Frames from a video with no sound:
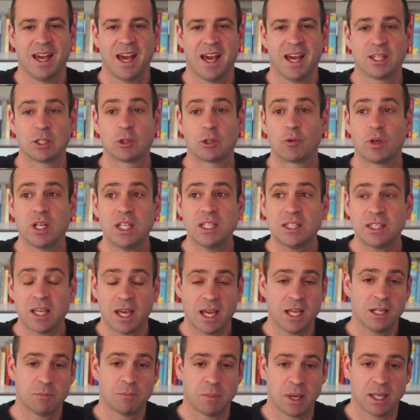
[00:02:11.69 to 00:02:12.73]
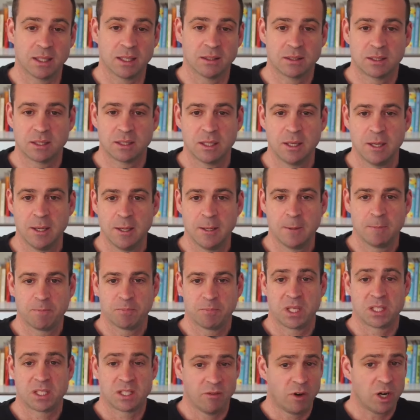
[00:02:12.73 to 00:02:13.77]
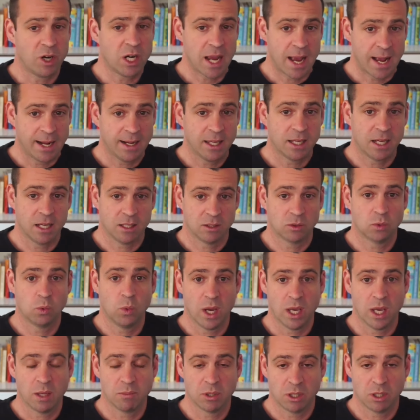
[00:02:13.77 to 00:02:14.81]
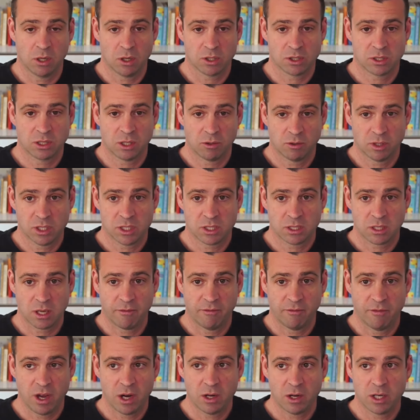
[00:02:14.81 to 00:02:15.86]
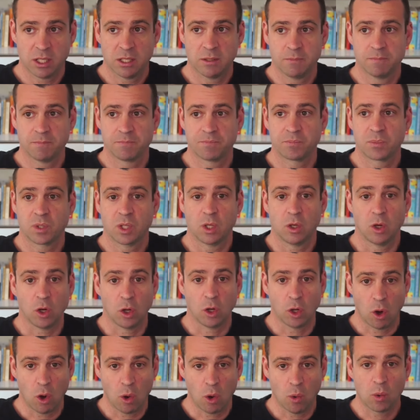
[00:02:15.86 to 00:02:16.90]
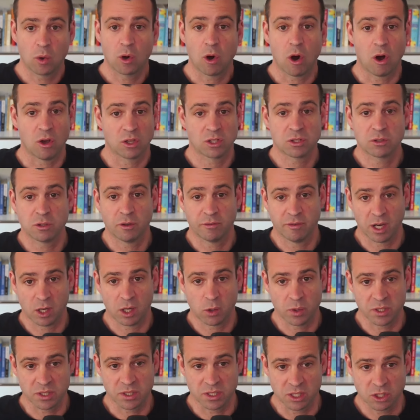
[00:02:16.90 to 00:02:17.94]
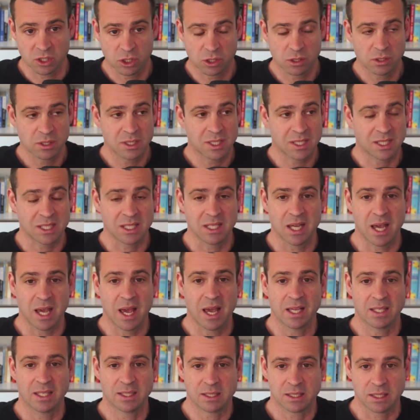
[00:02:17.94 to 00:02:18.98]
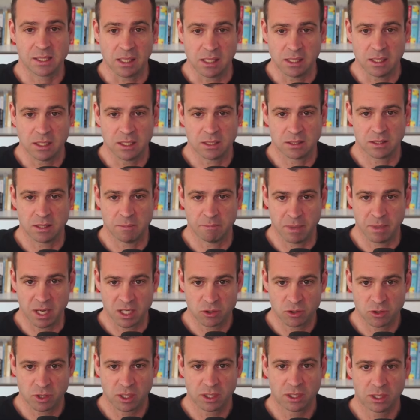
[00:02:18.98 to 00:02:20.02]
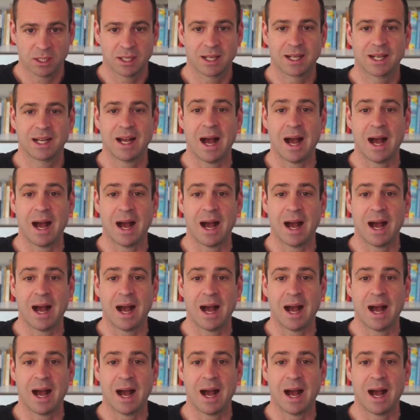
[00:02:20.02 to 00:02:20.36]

And retainment is a very elegant way because there is a very low cost of acquisition. CAC is the metric.